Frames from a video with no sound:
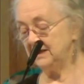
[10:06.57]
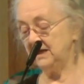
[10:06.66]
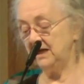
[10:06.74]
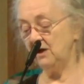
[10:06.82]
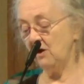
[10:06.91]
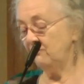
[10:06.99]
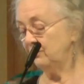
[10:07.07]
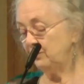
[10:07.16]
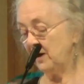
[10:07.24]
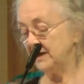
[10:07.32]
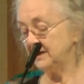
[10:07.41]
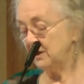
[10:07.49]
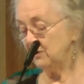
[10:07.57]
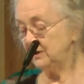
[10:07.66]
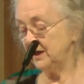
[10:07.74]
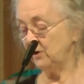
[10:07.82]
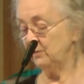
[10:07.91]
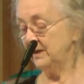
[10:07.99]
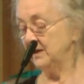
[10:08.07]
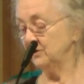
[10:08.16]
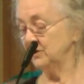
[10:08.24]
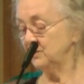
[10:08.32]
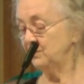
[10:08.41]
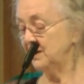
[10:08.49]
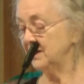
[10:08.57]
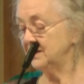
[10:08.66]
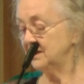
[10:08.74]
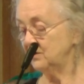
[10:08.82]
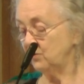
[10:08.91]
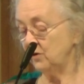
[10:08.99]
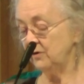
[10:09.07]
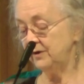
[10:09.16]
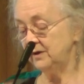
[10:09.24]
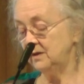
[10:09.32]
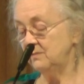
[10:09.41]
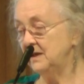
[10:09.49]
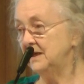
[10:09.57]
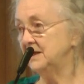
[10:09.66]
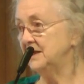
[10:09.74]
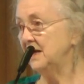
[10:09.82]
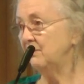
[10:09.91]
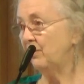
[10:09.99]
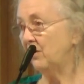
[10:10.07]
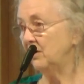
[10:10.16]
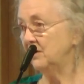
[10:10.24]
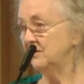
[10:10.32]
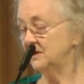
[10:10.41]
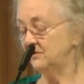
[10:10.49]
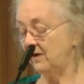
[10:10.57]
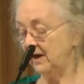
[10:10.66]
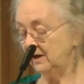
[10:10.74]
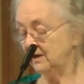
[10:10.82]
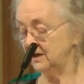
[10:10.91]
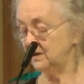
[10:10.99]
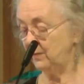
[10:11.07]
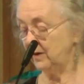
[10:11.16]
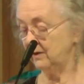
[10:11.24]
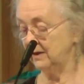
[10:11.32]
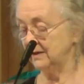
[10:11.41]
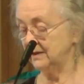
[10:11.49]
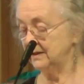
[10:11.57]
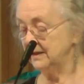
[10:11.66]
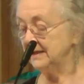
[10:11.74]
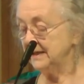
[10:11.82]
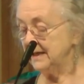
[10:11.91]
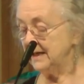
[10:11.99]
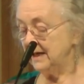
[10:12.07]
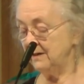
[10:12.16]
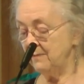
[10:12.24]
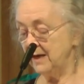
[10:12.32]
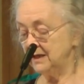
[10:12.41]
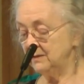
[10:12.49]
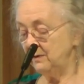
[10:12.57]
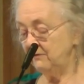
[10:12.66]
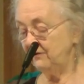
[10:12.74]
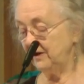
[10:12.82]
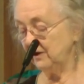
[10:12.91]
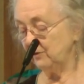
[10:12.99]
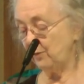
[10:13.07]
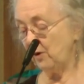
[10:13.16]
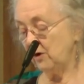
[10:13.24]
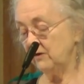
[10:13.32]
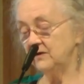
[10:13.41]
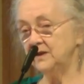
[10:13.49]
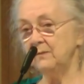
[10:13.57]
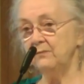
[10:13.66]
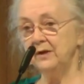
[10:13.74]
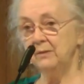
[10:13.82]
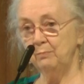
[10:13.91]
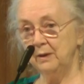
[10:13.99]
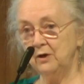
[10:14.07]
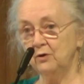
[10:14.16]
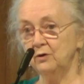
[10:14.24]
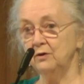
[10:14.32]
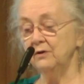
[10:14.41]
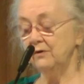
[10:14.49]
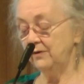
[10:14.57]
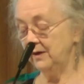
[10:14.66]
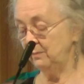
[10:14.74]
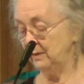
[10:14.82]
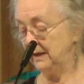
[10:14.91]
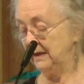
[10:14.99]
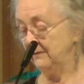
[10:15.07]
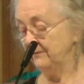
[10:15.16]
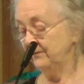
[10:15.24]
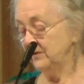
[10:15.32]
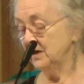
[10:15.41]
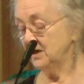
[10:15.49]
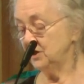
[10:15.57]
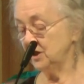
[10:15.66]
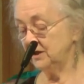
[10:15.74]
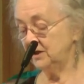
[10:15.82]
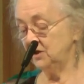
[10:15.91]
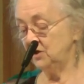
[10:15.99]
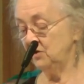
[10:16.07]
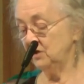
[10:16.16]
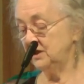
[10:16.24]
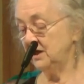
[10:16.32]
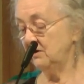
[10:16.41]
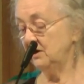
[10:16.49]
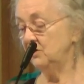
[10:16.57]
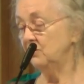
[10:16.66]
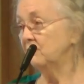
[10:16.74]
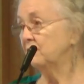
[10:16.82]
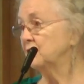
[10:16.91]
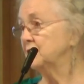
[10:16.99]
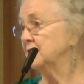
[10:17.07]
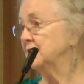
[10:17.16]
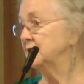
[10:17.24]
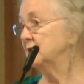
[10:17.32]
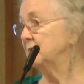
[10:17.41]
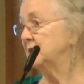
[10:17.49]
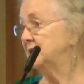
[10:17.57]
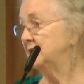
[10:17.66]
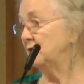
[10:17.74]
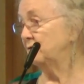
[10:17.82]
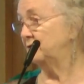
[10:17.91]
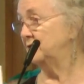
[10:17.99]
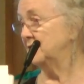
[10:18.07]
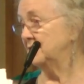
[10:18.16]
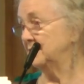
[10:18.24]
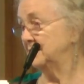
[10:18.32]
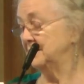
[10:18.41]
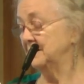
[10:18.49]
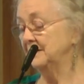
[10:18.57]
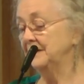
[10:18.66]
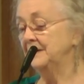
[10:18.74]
and eat overpriced hotel meals because it's worth it to me to take part in this vital experience. It makes me feel a part of something bigger than me, just as Unitarian Universalism itself does.